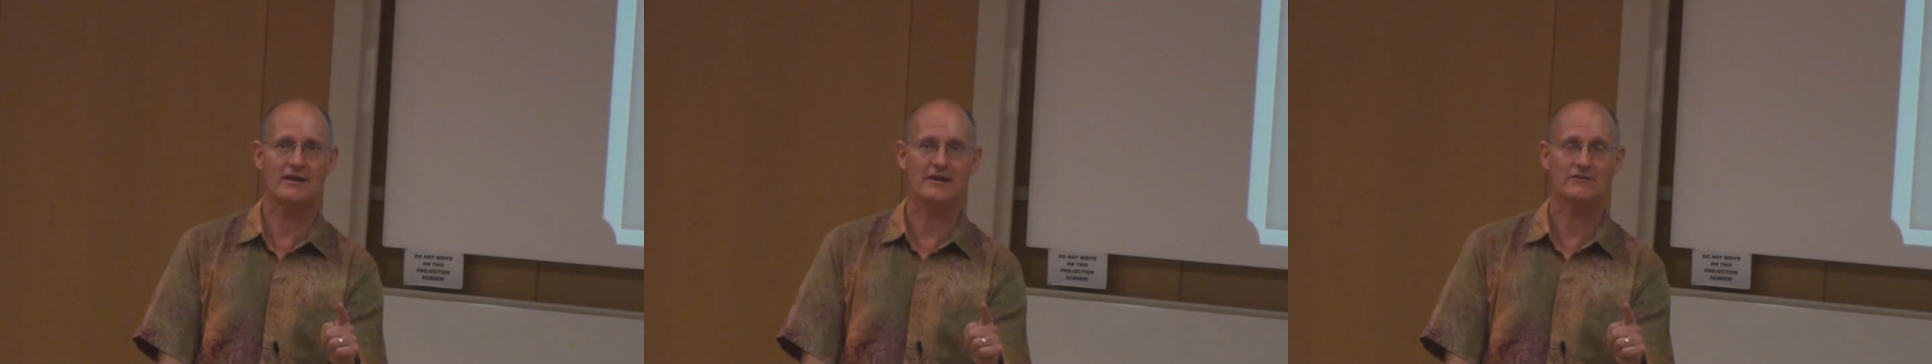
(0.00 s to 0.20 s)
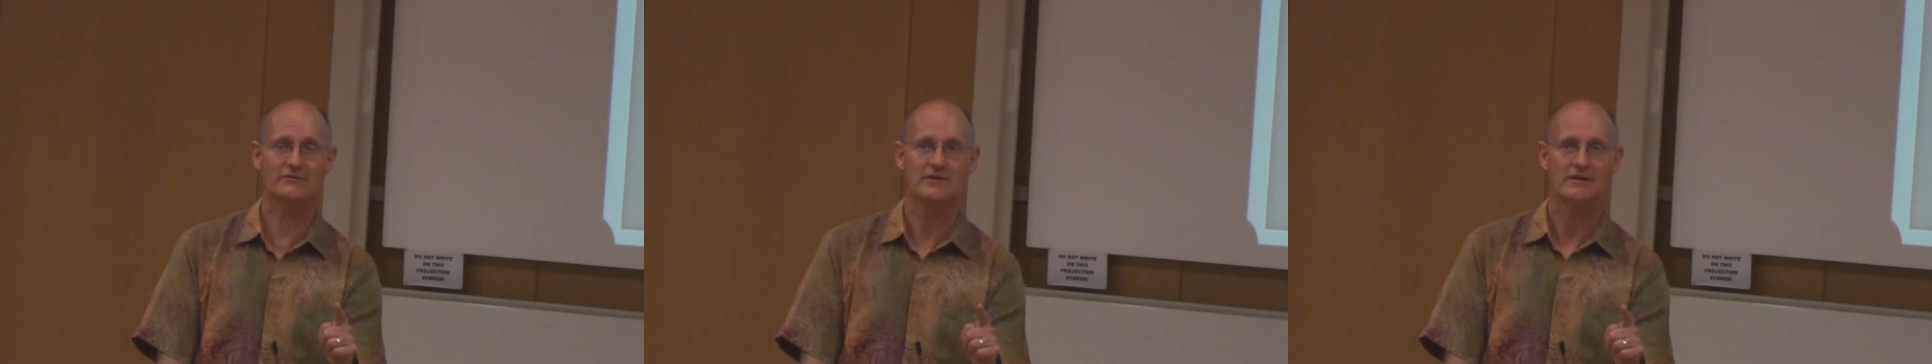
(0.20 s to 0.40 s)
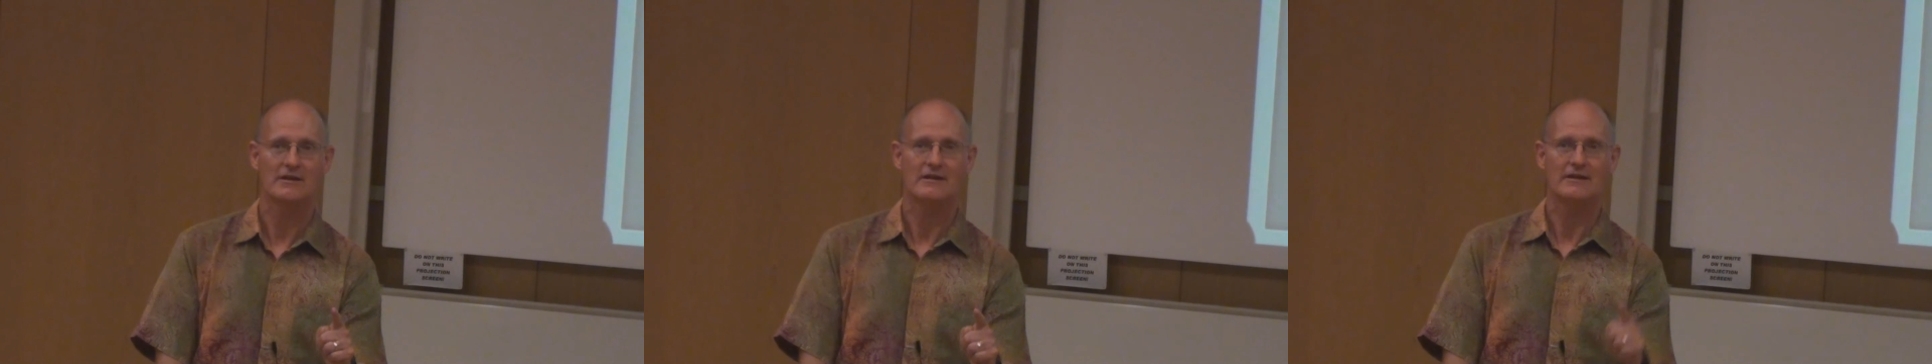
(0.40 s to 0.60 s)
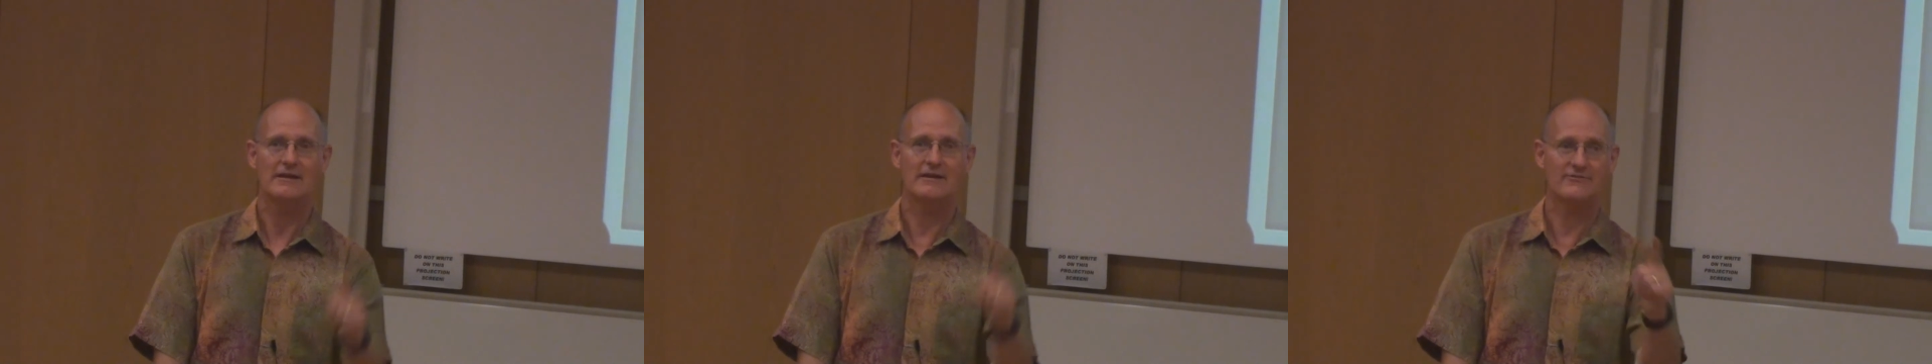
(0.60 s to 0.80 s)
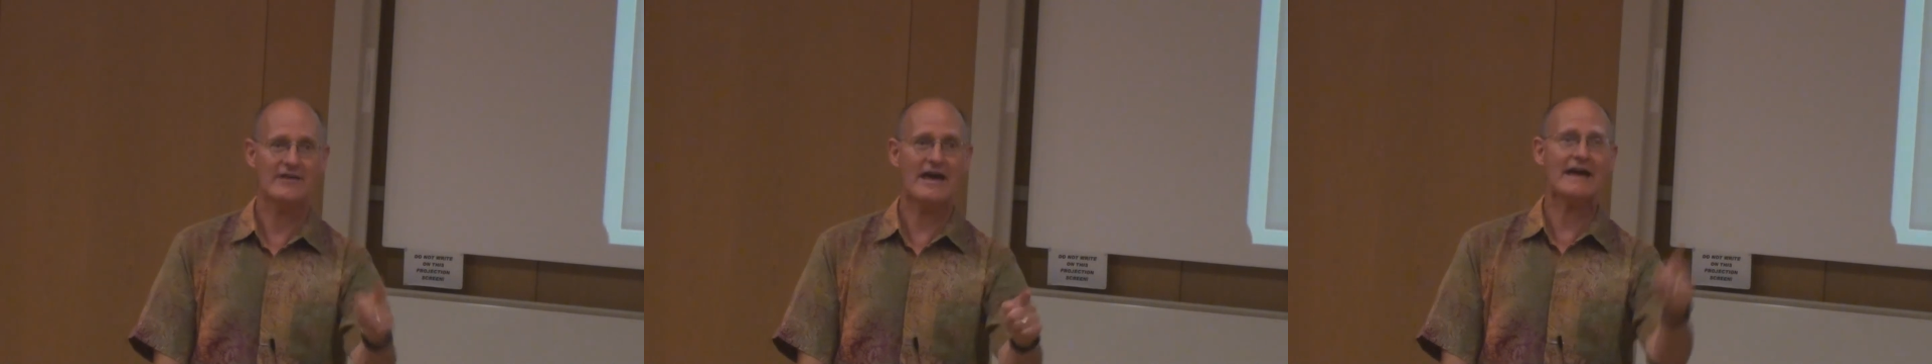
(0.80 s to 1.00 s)
is,
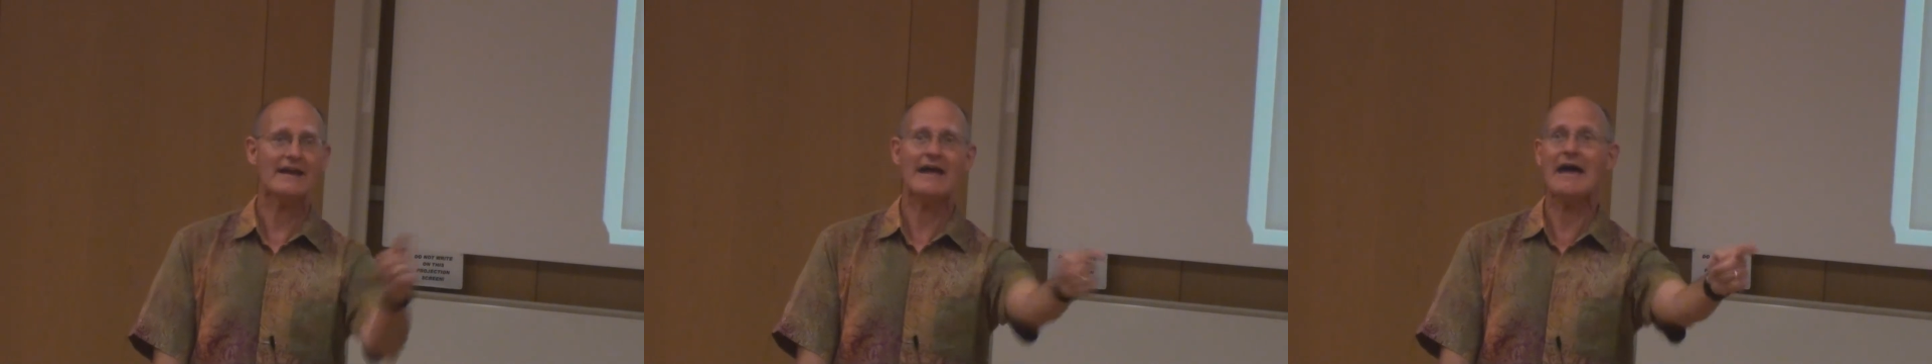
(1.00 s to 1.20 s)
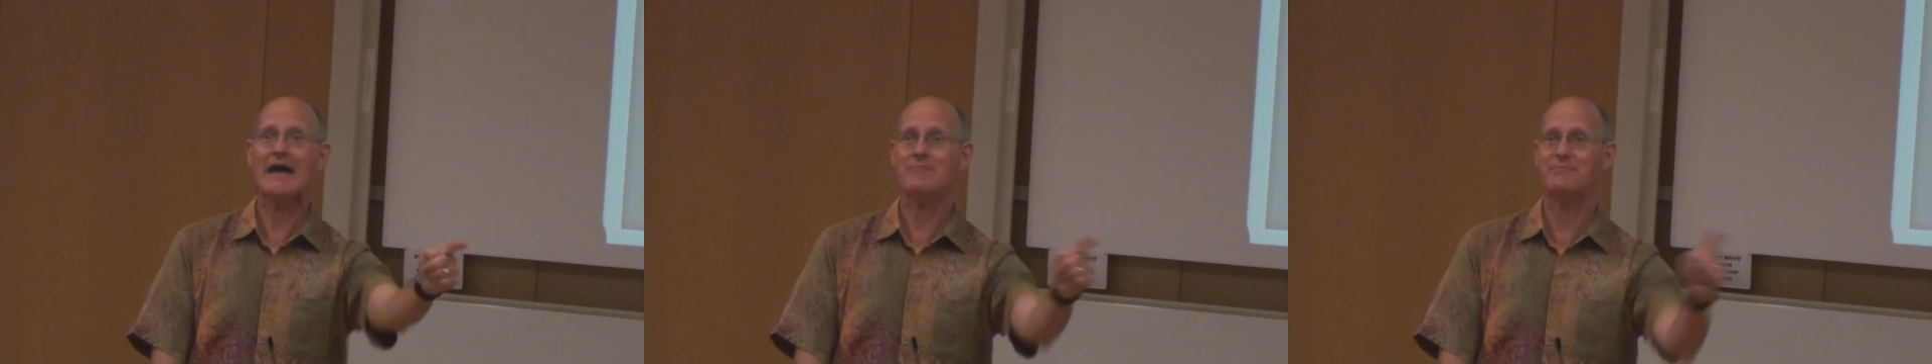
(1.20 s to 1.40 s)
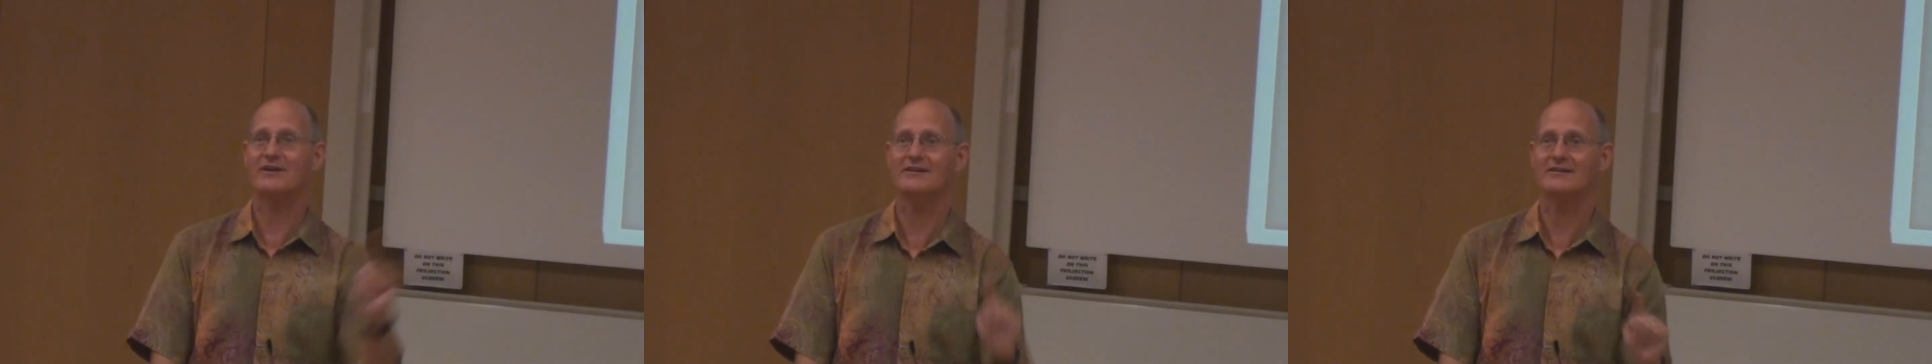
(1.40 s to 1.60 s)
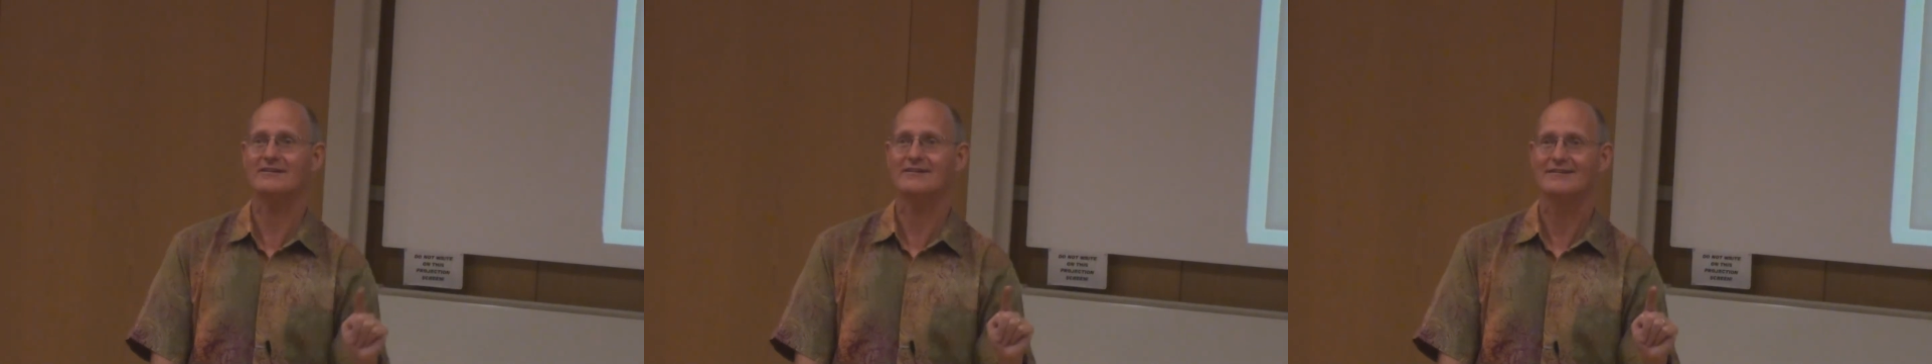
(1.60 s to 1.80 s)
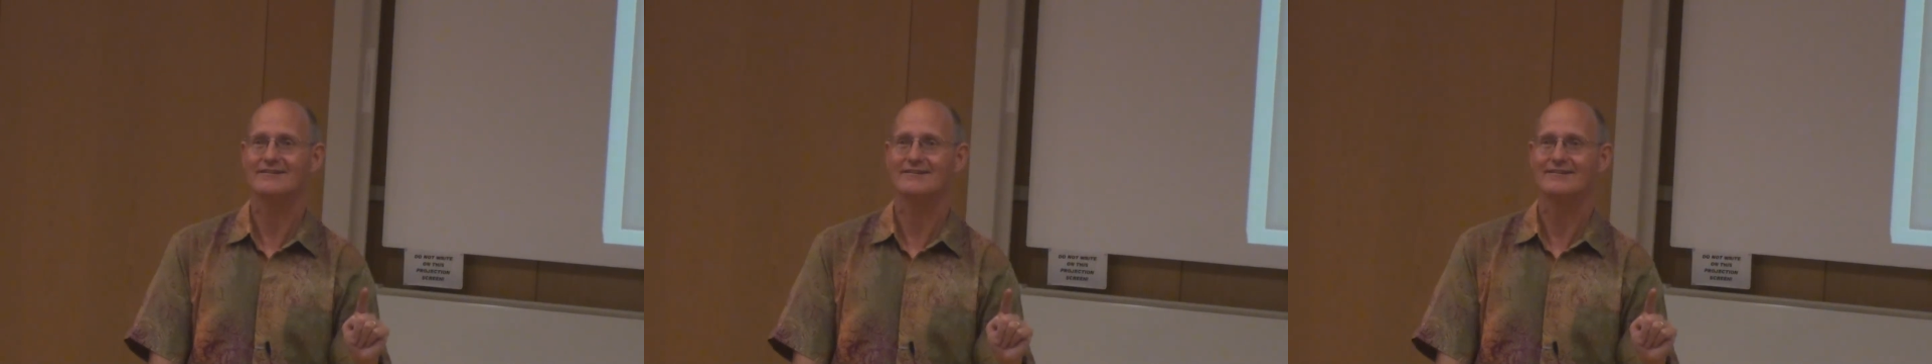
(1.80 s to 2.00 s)
if that
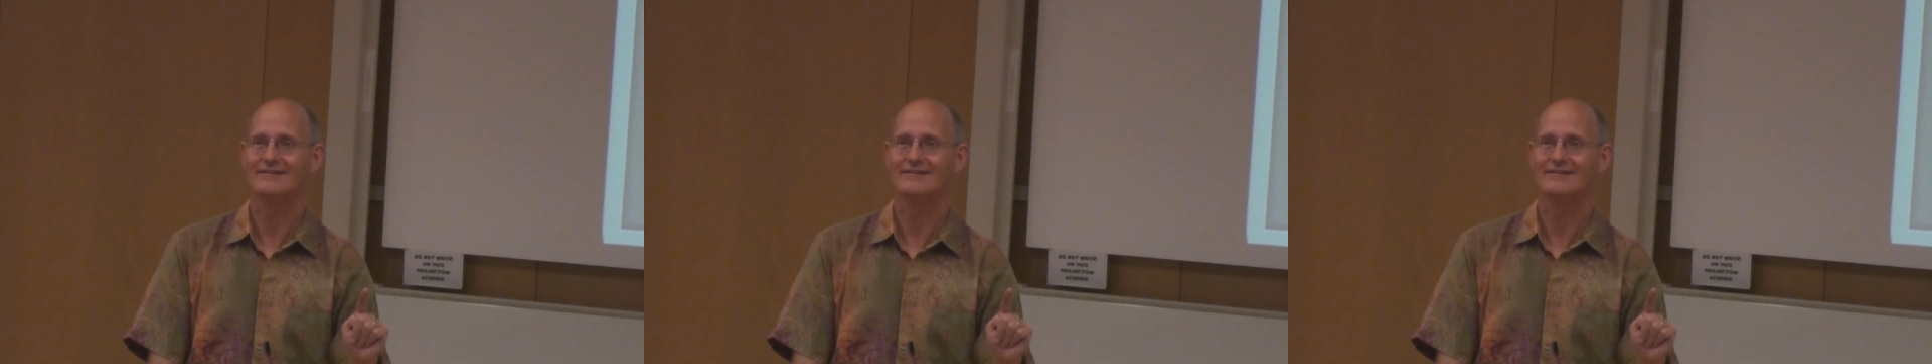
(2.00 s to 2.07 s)
happened,